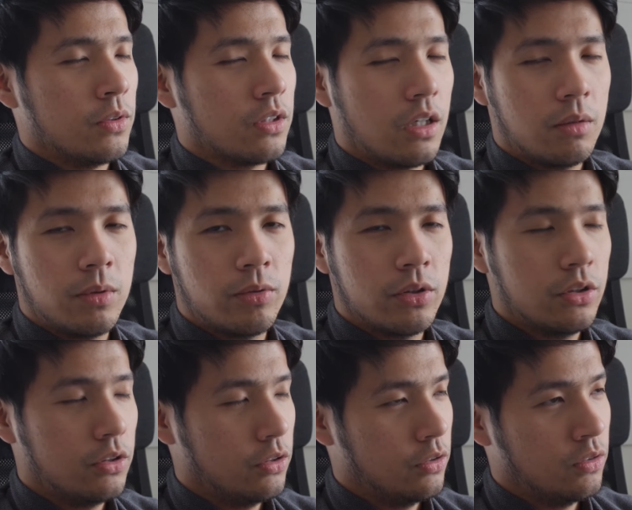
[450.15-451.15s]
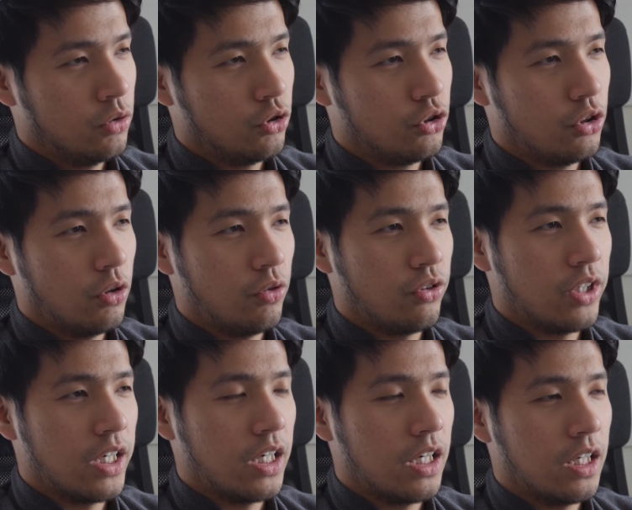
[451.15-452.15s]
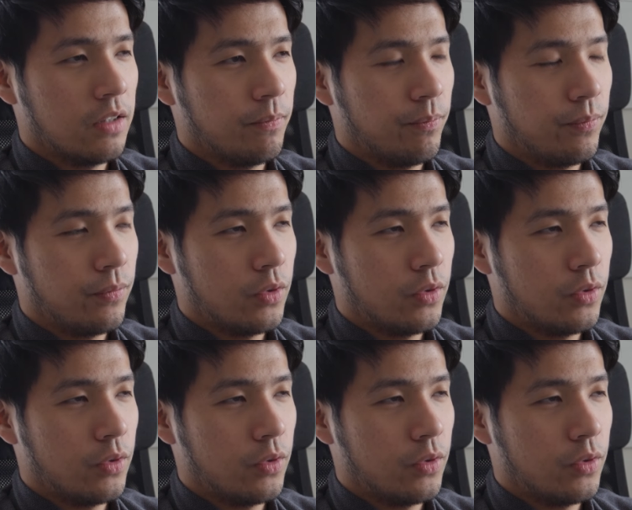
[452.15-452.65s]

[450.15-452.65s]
side mirror to show that